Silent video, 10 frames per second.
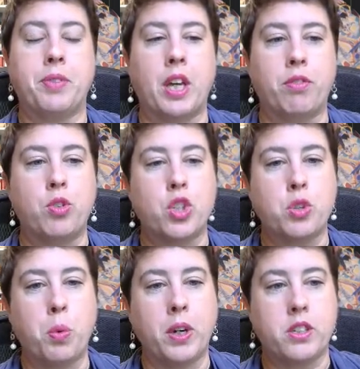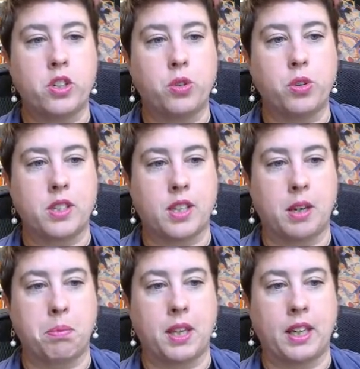If you just wanted to do the
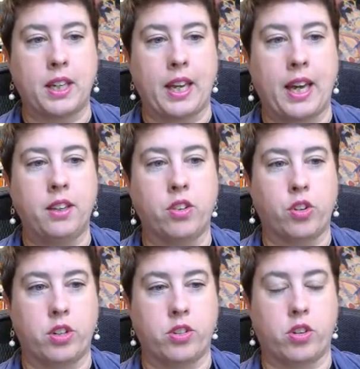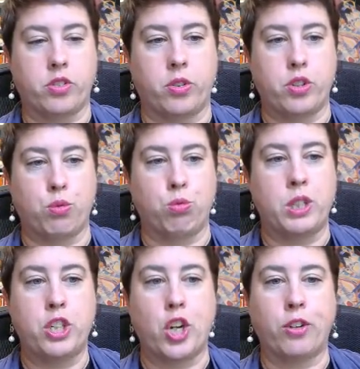same thing again, there is also this
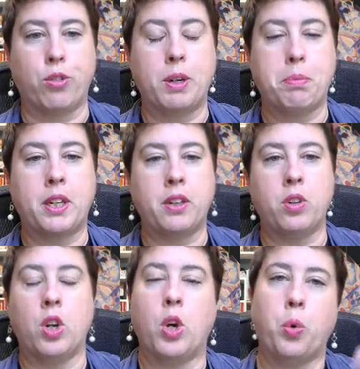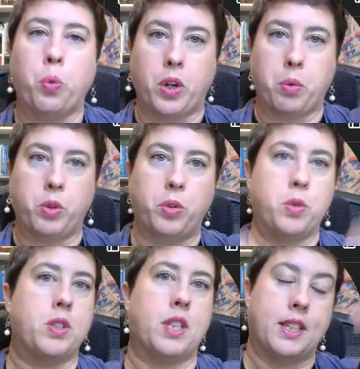regenerate button where it will
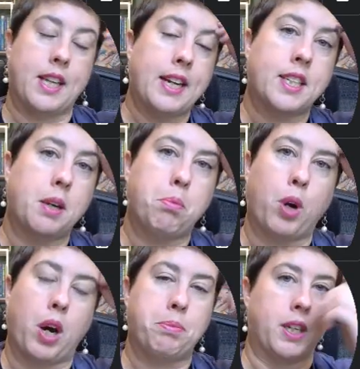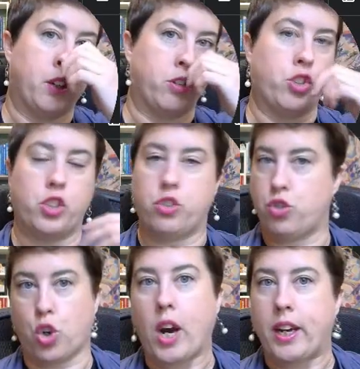use the exact same prompt and it'll just
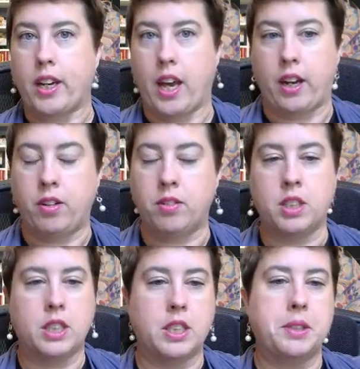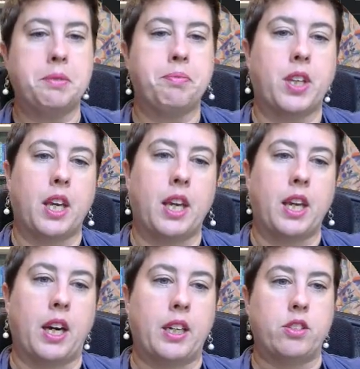try again
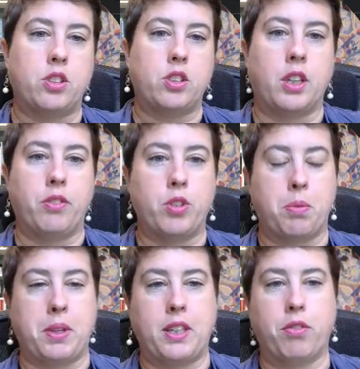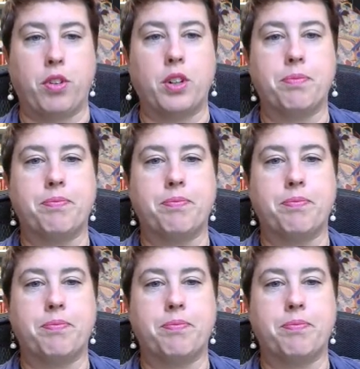and give you something different.